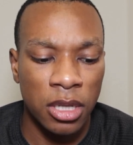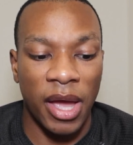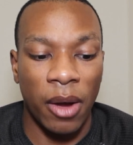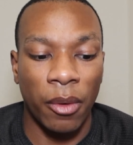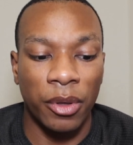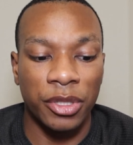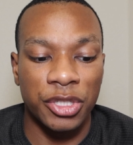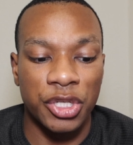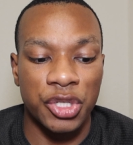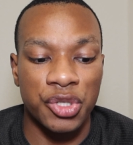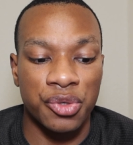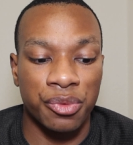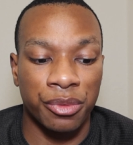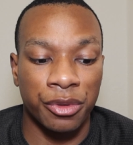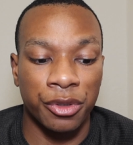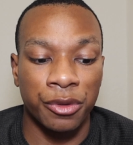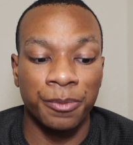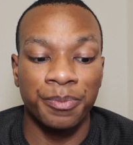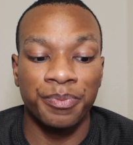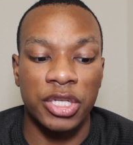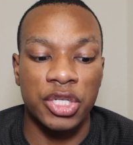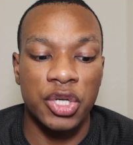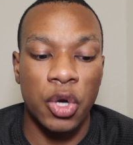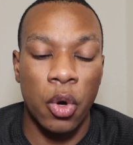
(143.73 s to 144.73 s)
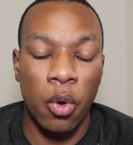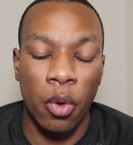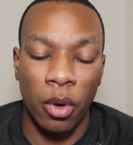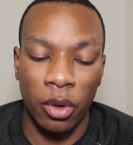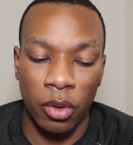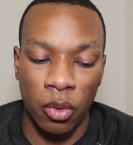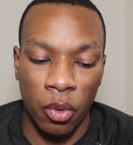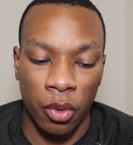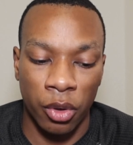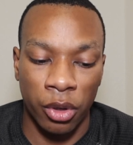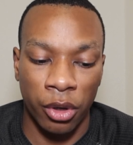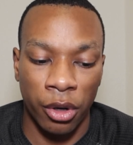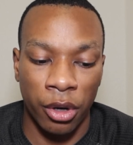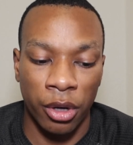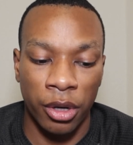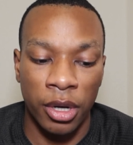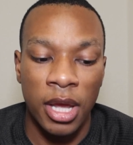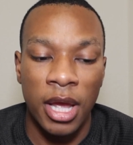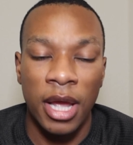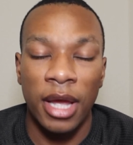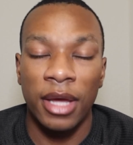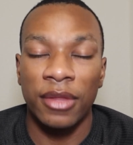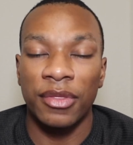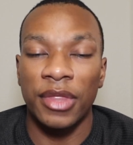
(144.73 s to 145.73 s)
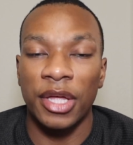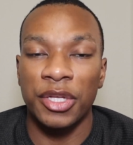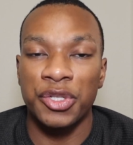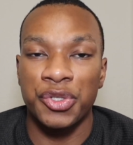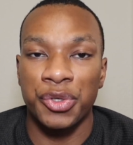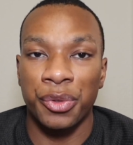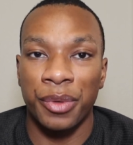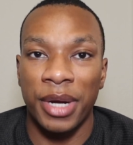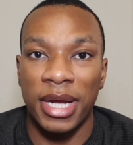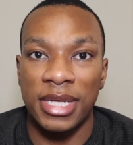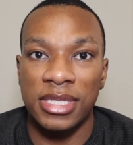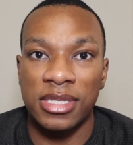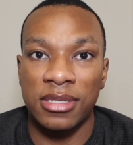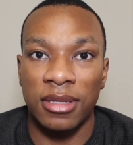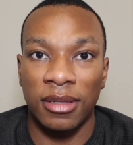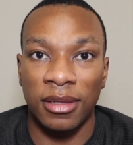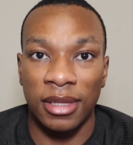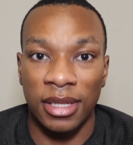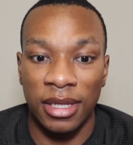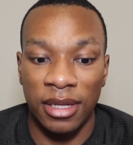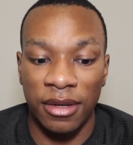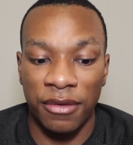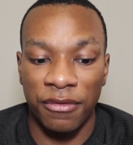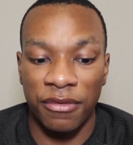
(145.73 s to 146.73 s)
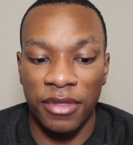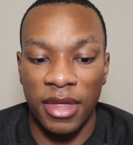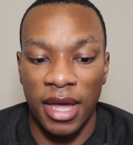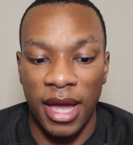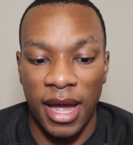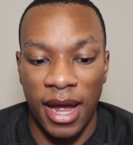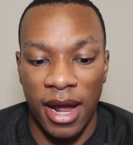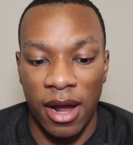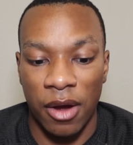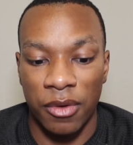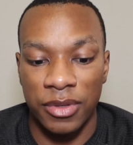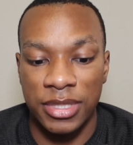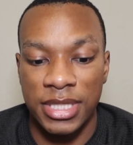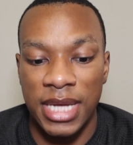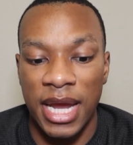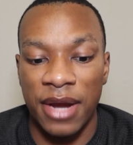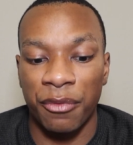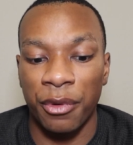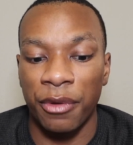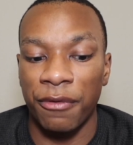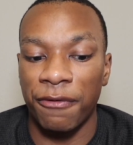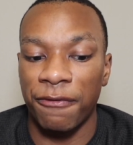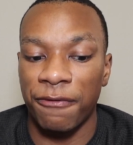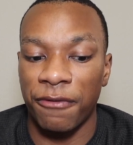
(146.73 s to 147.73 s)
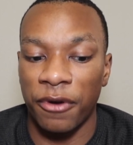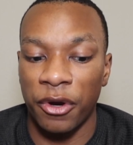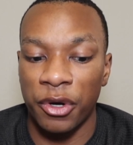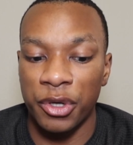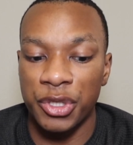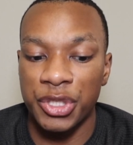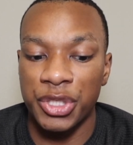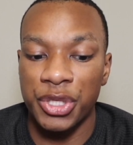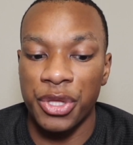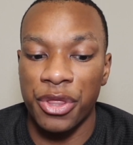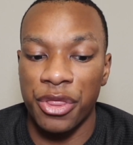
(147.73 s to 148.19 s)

Now on to Drew. It's court ordered that Drew has to leave the house every first,